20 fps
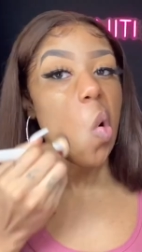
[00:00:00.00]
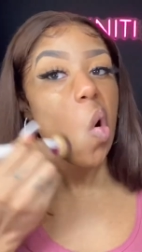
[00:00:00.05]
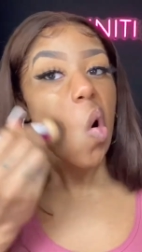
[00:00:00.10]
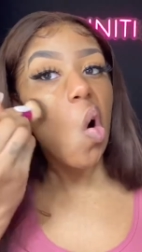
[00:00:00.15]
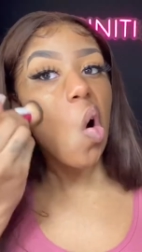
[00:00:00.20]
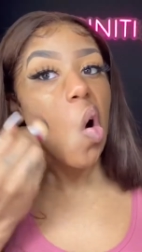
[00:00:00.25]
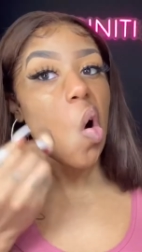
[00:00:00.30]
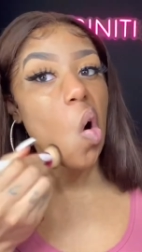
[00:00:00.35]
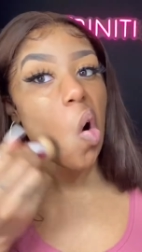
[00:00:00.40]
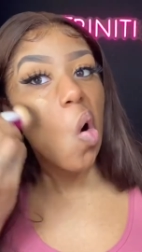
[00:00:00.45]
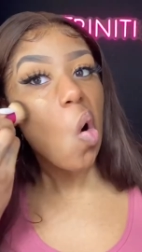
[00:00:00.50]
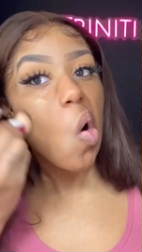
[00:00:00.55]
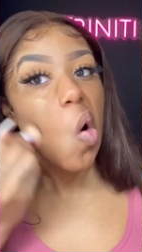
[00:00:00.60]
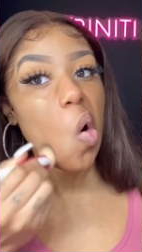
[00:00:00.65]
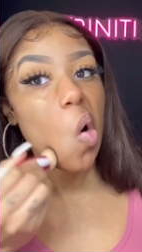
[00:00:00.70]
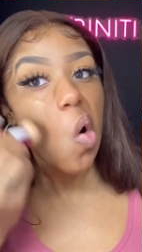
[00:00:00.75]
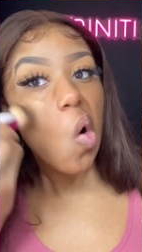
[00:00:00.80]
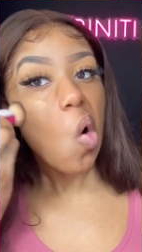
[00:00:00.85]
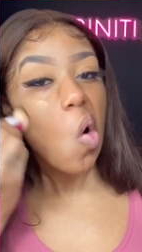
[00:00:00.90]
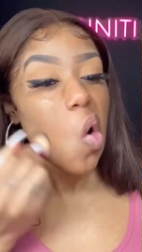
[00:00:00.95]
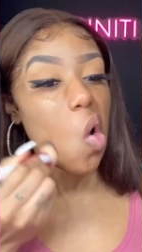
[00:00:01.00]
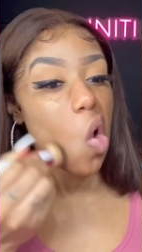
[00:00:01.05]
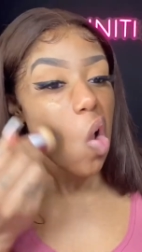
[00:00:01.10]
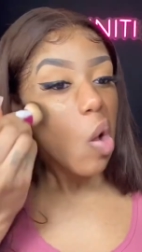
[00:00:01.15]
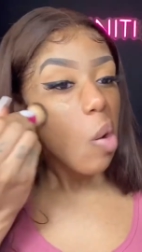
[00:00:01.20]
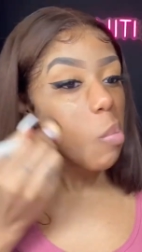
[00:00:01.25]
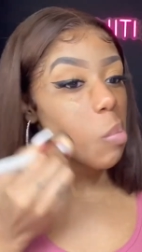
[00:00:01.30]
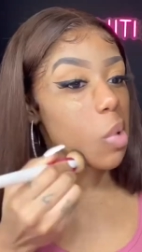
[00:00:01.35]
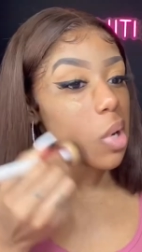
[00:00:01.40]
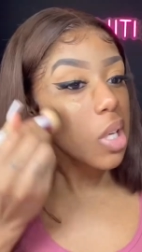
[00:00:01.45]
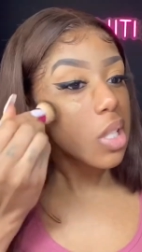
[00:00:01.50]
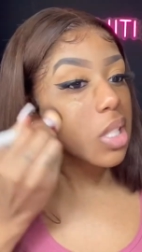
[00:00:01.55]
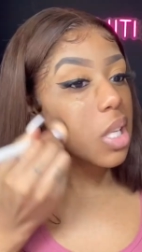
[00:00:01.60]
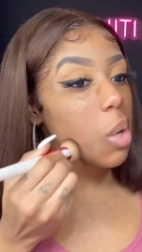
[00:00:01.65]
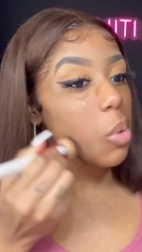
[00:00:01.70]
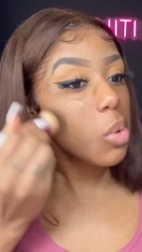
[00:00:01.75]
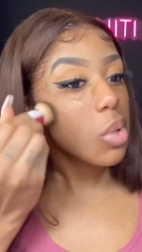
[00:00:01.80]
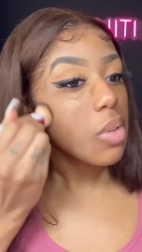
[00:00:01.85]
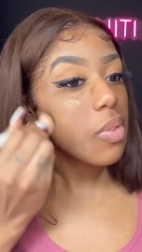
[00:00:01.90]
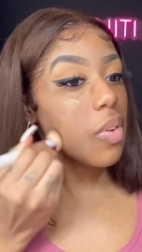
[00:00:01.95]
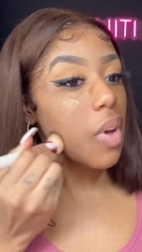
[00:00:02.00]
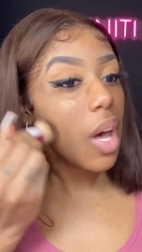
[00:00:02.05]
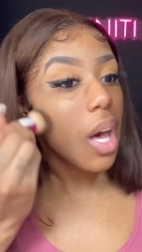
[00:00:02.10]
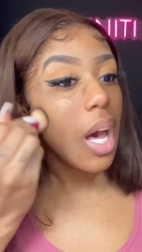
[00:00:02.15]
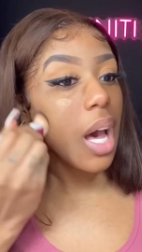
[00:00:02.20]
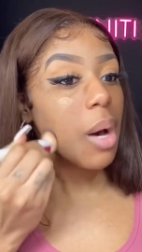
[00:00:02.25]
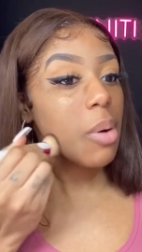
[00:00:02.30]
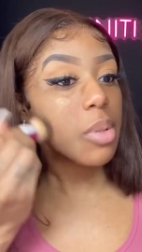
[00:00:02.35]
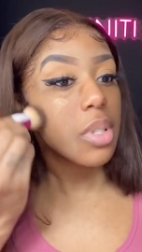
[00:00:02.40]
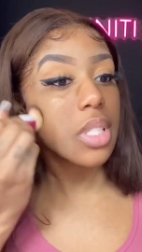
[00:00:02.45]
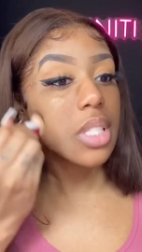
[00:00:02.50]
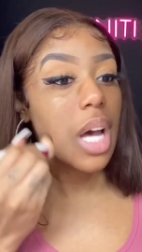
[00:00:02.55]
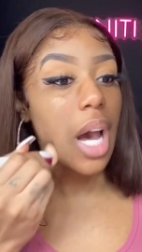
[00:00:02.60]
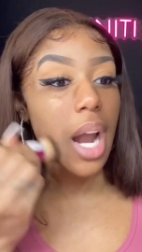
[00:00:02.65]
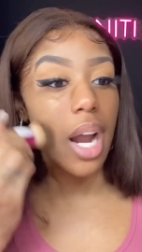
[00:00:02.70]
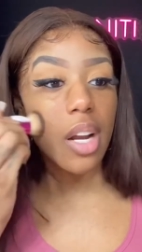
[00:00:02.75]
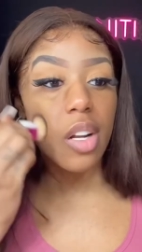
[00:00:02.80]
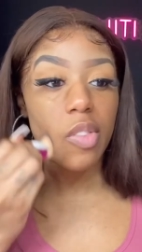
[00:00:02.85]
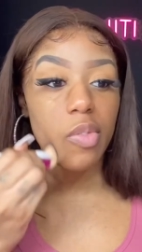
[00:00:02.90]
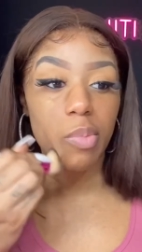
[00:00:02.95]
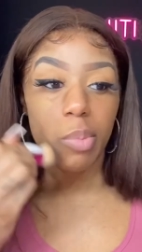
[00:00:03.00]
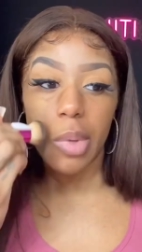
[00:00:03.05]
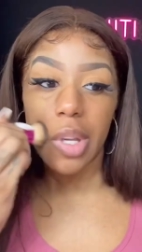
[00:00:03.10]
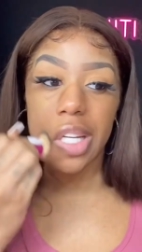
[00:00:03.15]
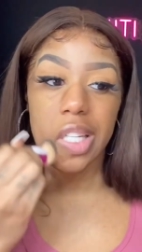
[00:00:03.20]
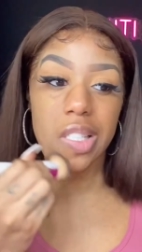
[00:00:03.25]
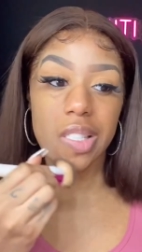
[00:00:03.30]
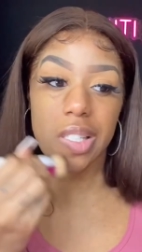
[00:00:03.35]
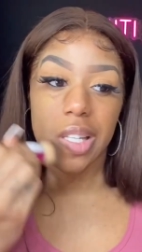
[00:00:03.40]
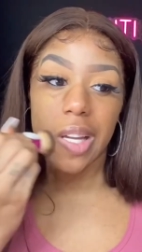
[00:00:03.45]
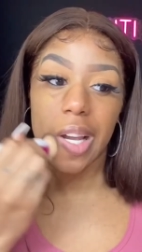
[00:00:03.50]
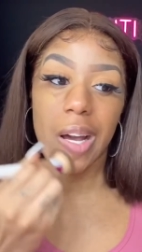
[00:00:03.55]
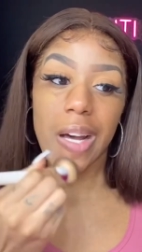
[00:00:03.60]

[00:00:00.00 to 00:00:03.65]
Oh, because I would have had, I was tired of mixing.